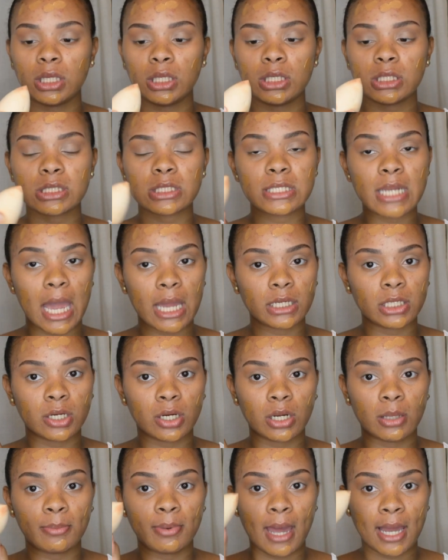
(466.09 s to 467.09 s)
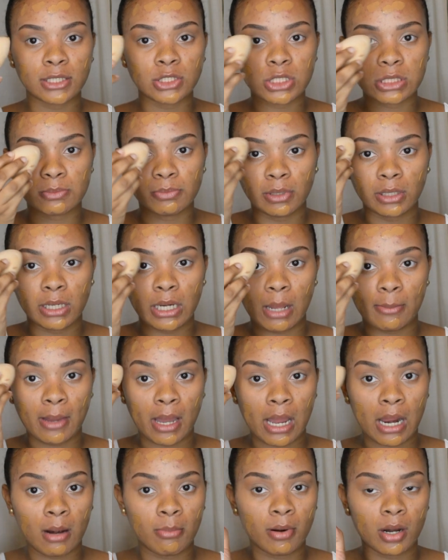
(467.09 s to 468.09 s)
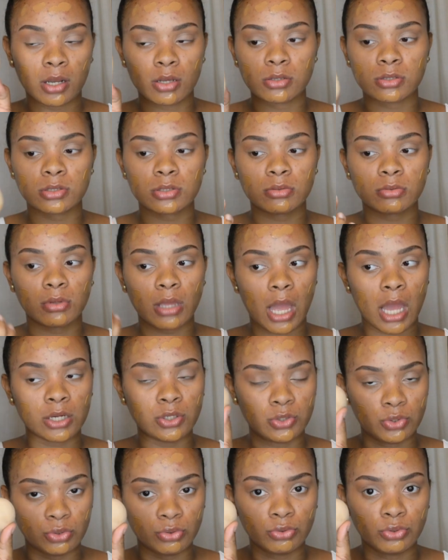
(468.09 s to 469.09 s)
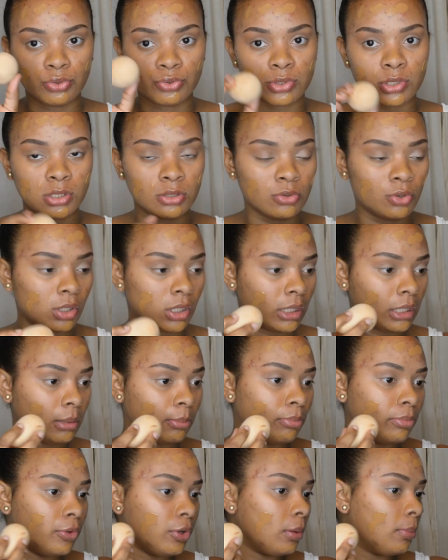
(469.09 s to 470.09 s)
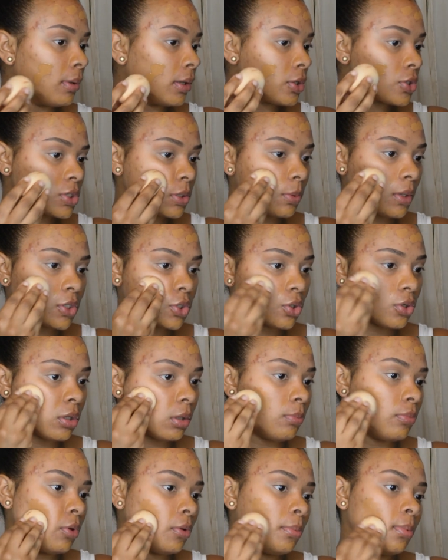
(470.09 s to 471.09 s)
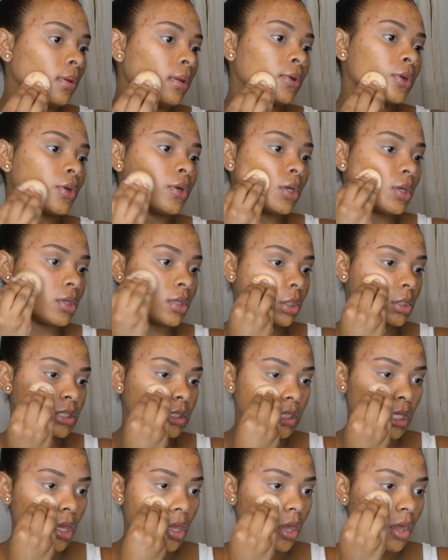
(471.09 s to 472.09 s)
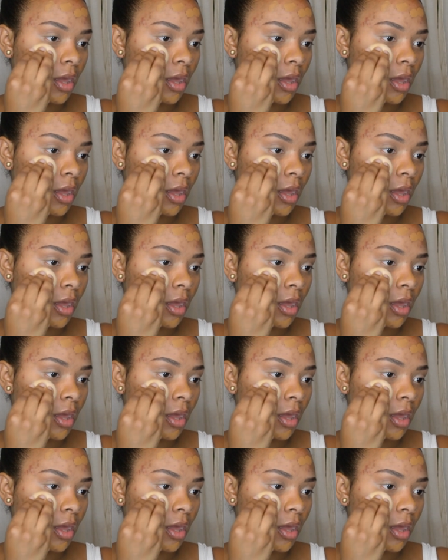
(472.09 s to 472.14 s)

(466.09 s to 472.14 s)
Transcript: It's not dirty, but I just blend out my eyebrows. I do use a clean beauty blender, so make sure your beauty blender is